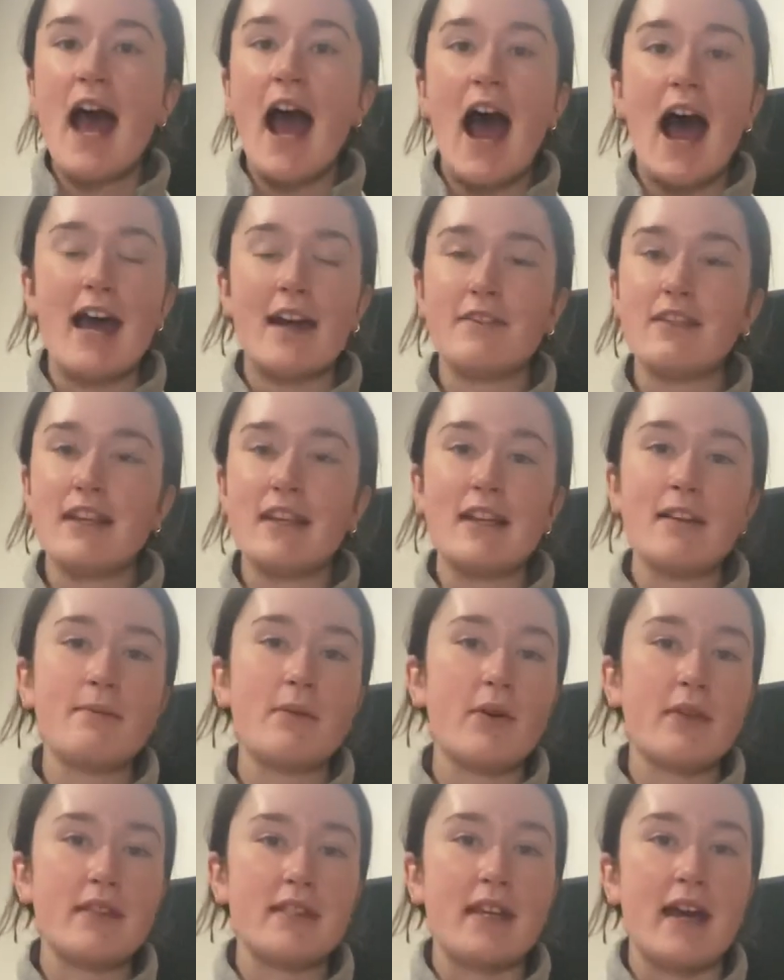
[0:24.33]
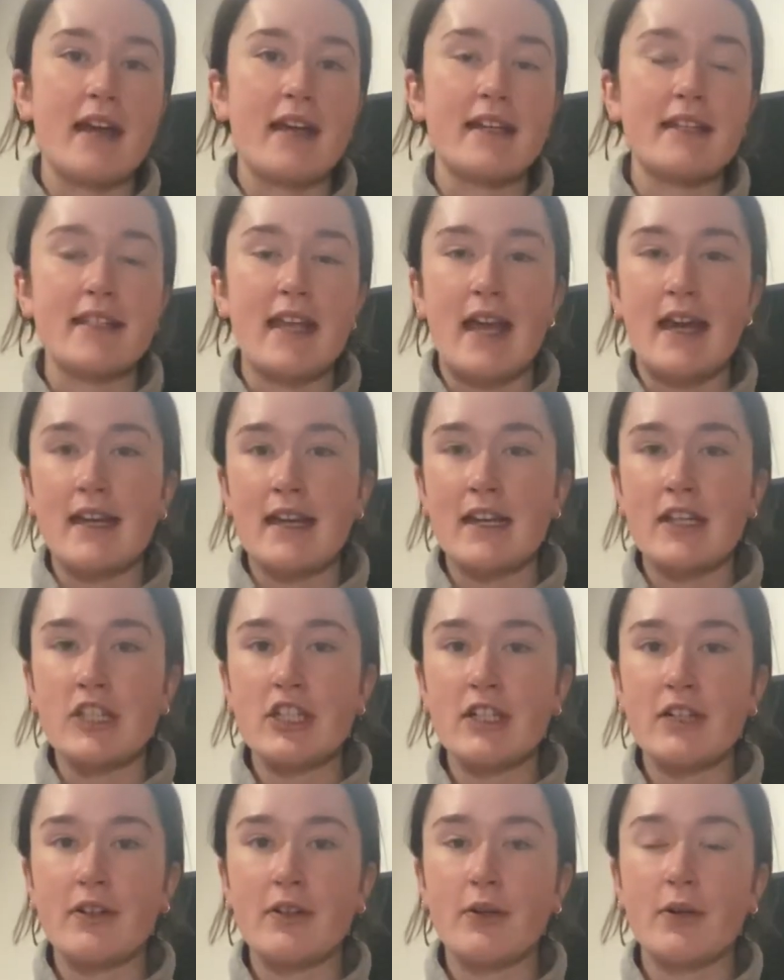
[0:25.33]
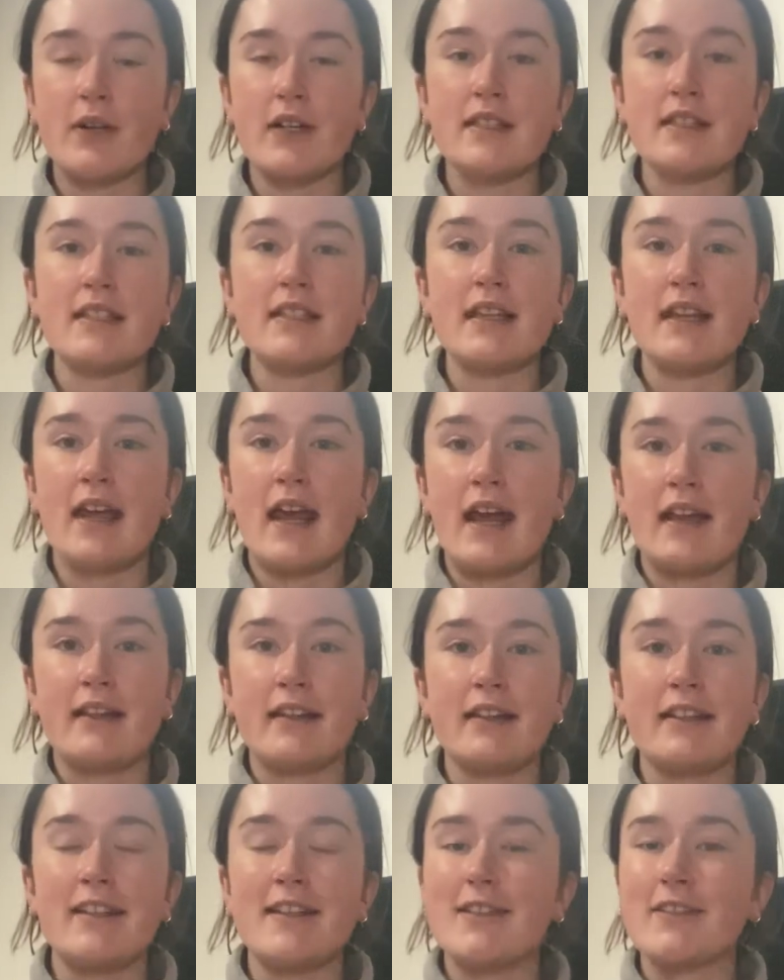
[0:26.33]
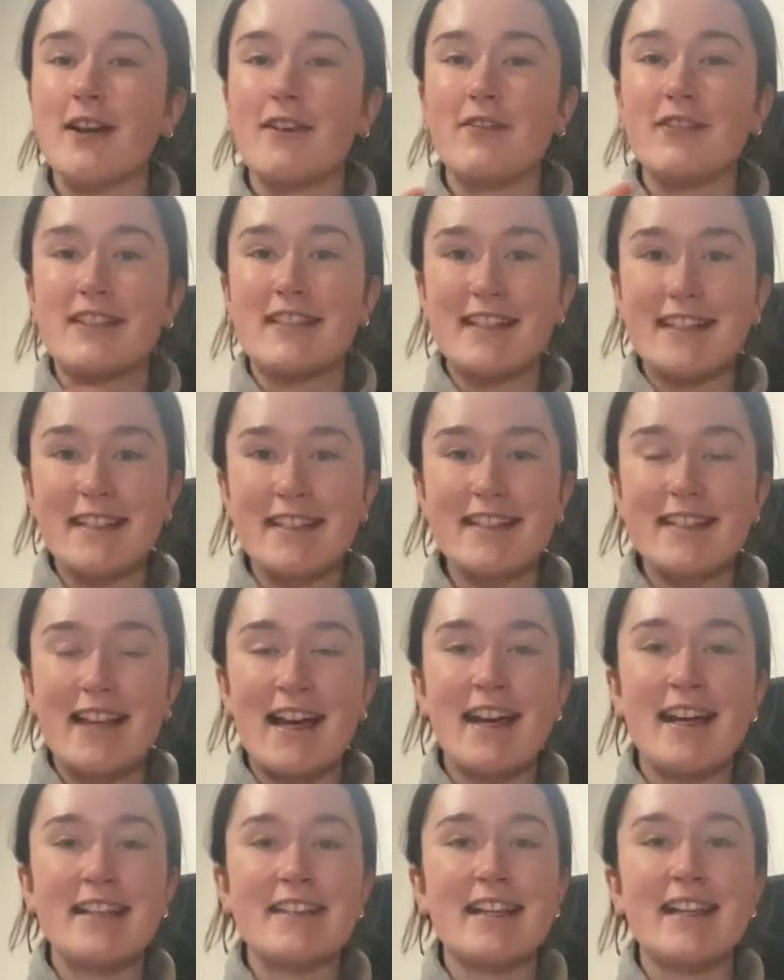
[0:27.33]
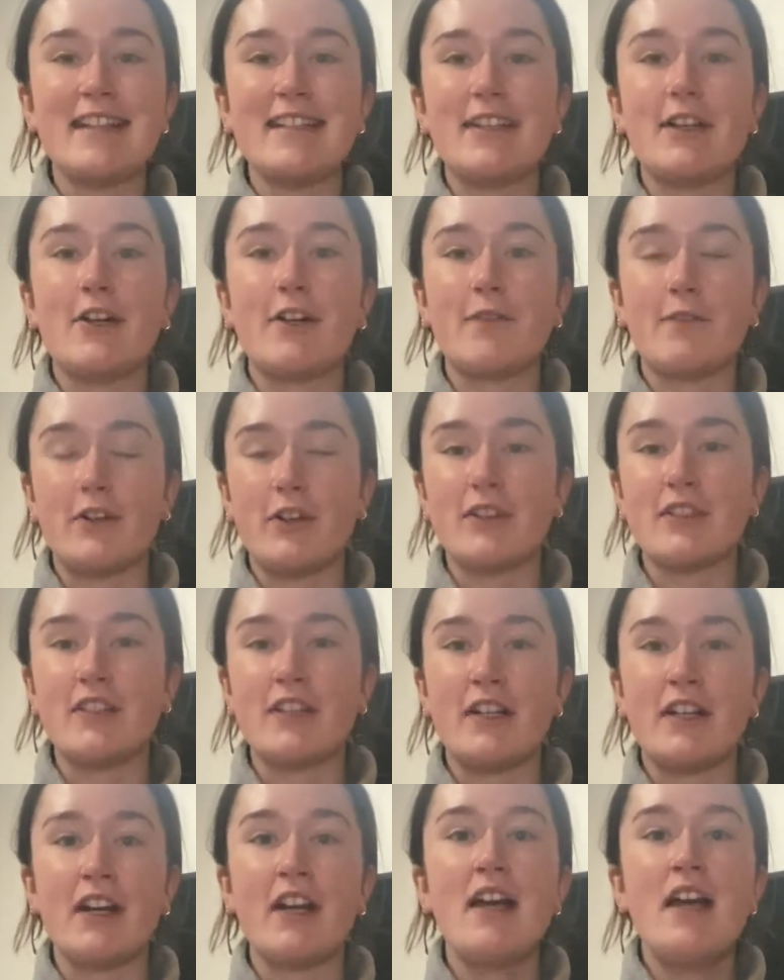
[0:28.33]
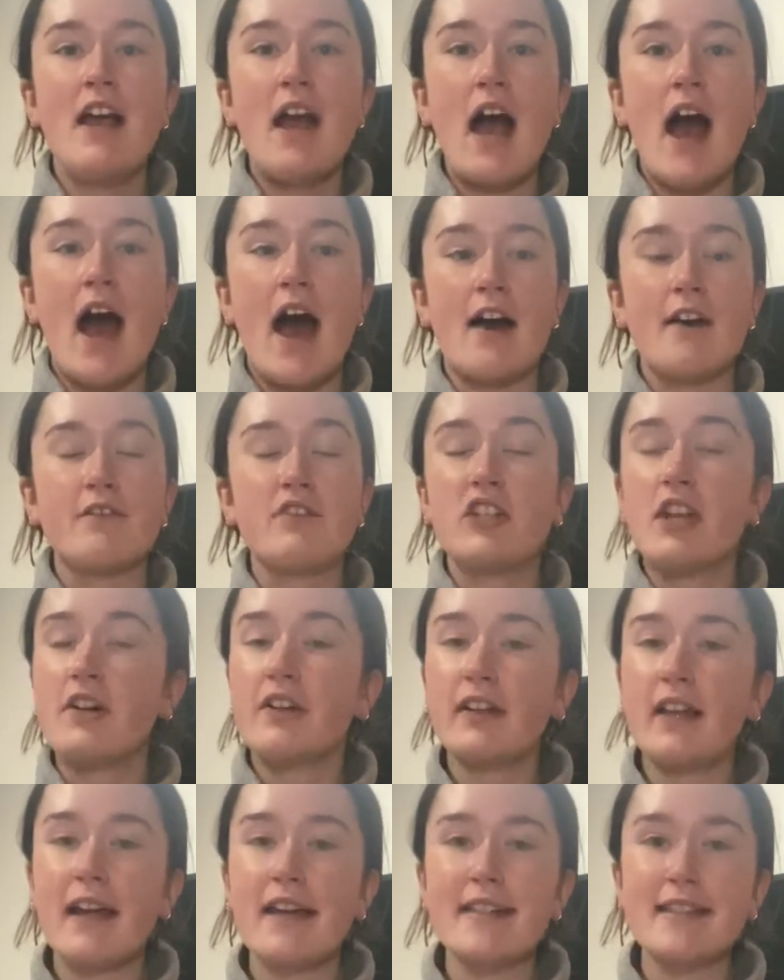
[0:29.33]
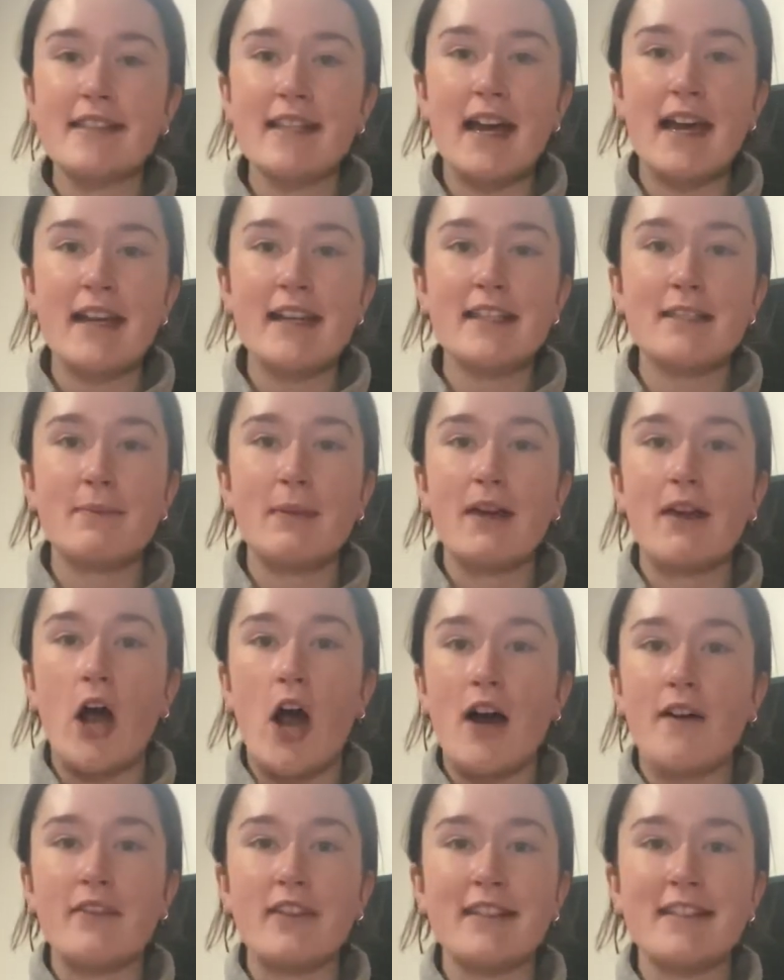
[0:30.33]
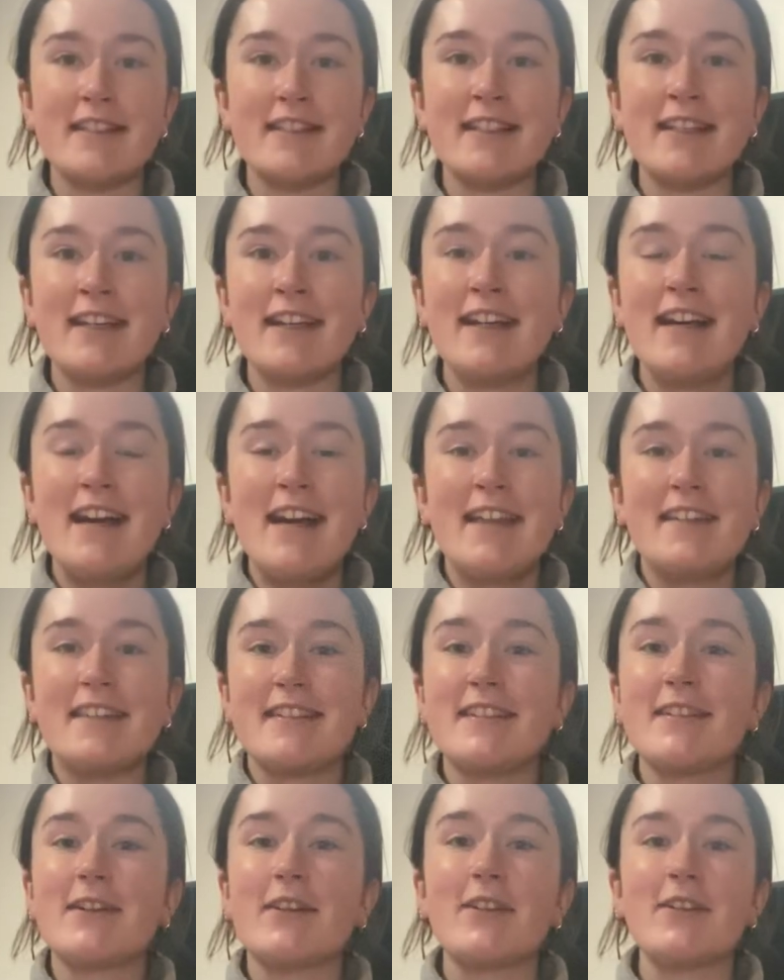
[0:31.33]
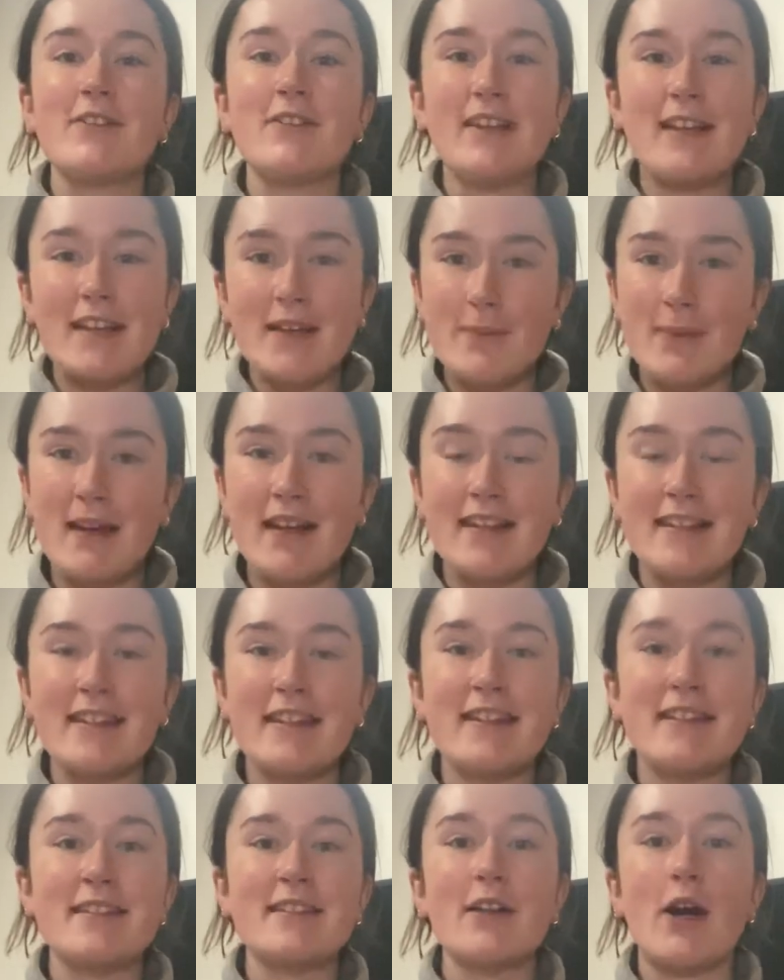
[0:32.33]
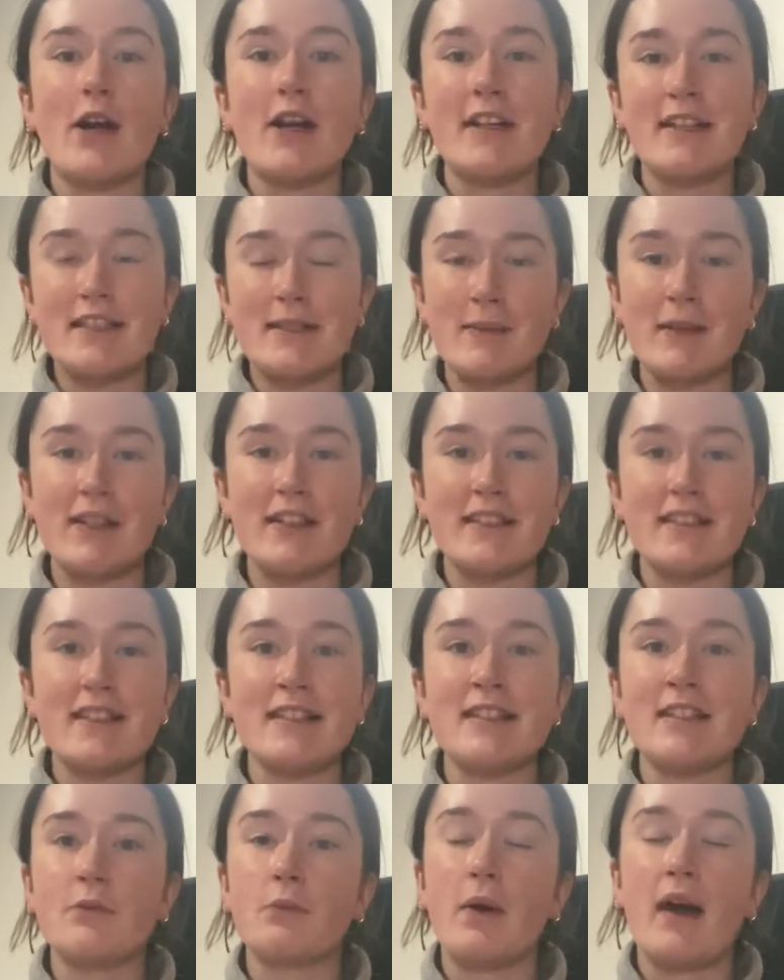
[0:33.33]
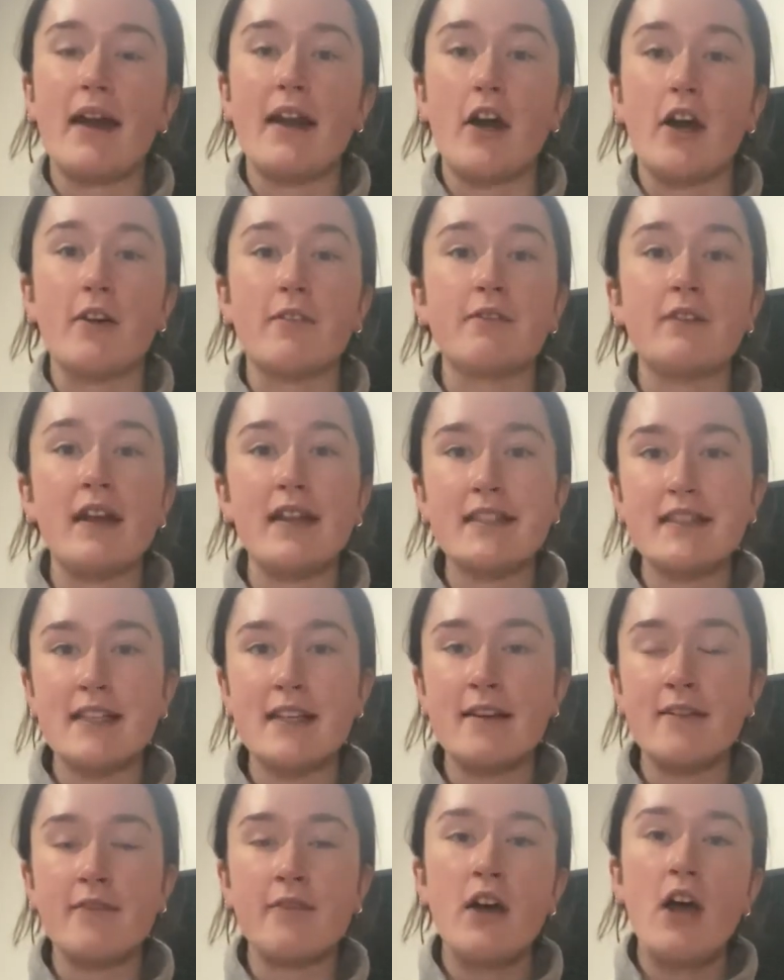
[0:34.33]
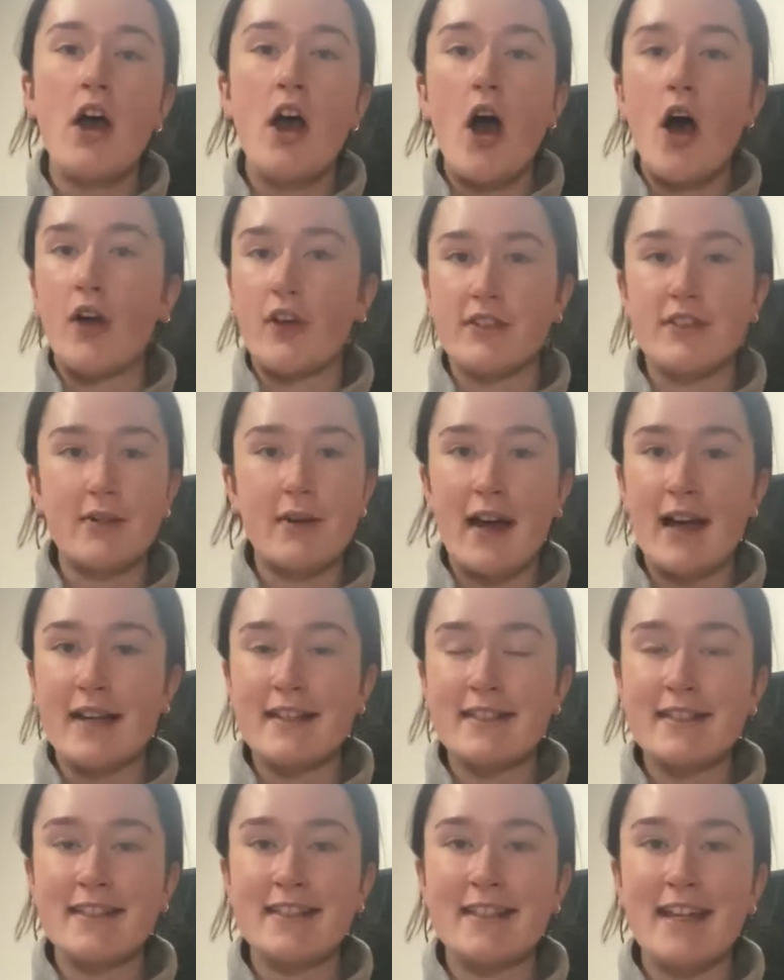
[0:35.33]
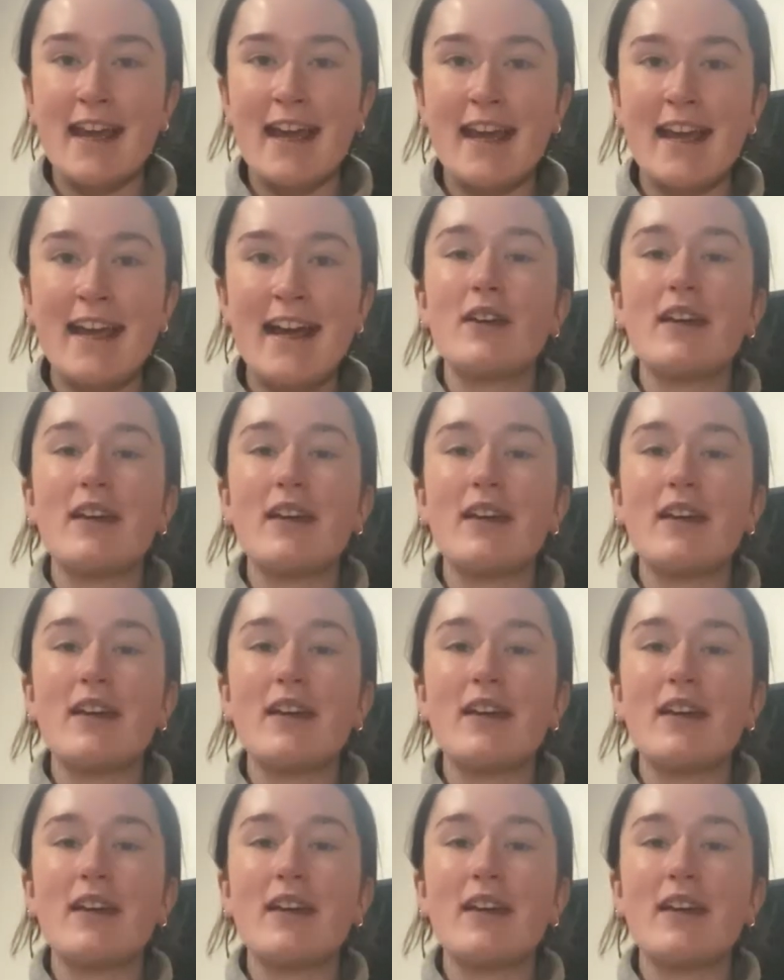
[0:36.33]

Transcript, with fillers: I've taken both science and engineering courses, and Helen is obviously in science and did her first year of generalized science, but obviously this is our unique opinions, our experiences, and what our friends have also had to say.